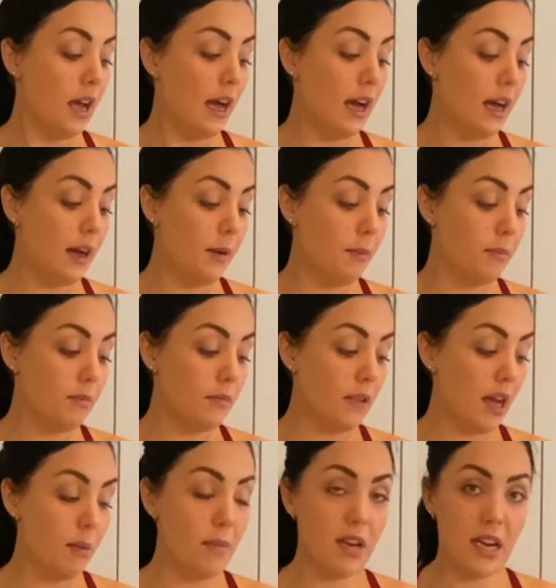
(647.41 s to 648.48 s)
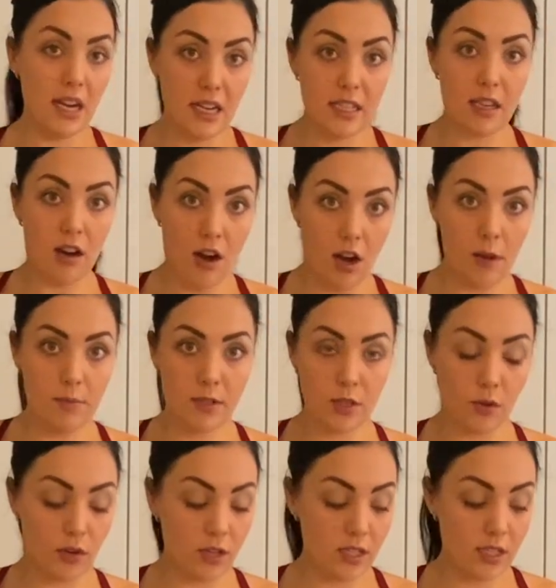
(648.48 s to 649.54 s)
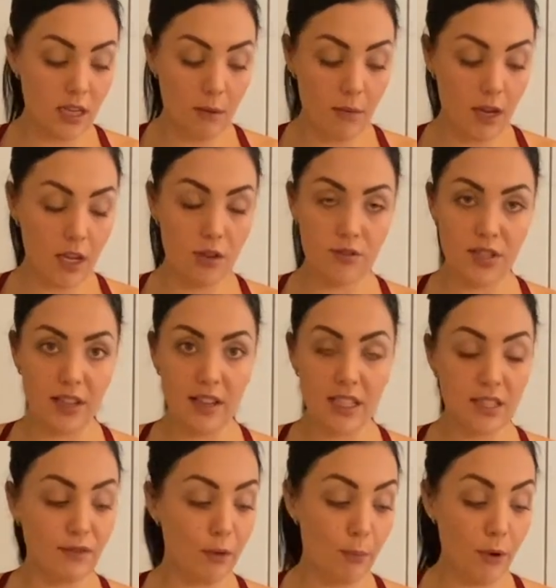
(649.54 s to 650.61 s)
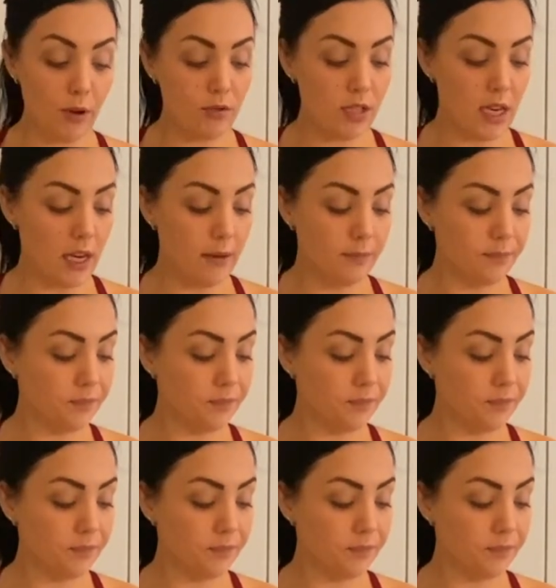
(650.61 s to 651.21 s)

I mean, it is a carb source. I'm not using this for protein,